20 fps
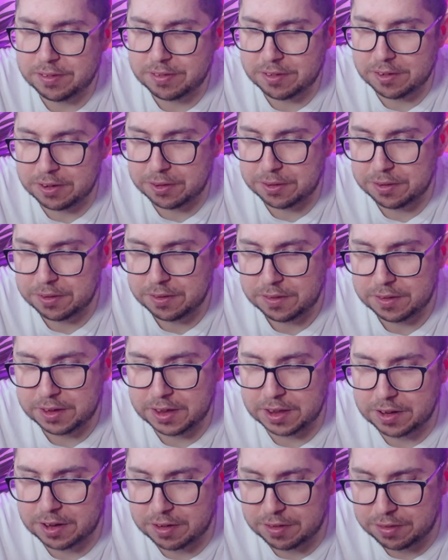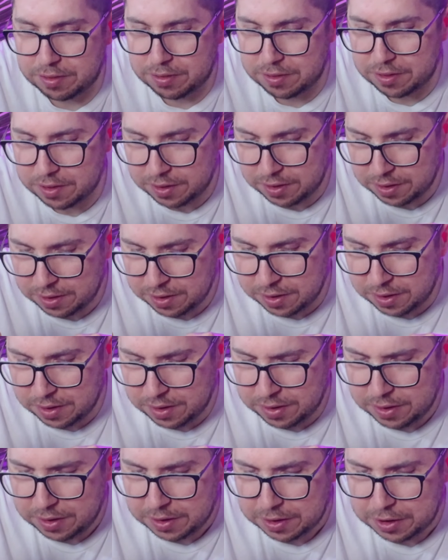So yeah, let's
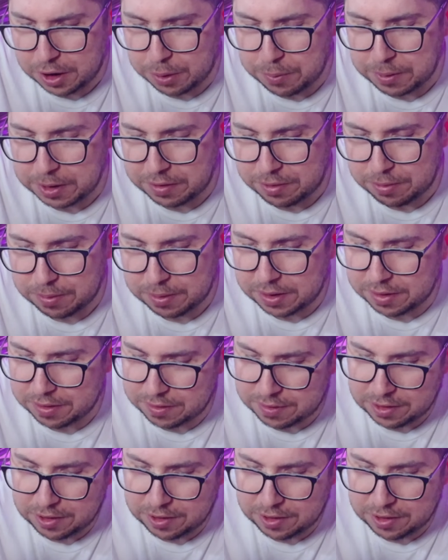go into it.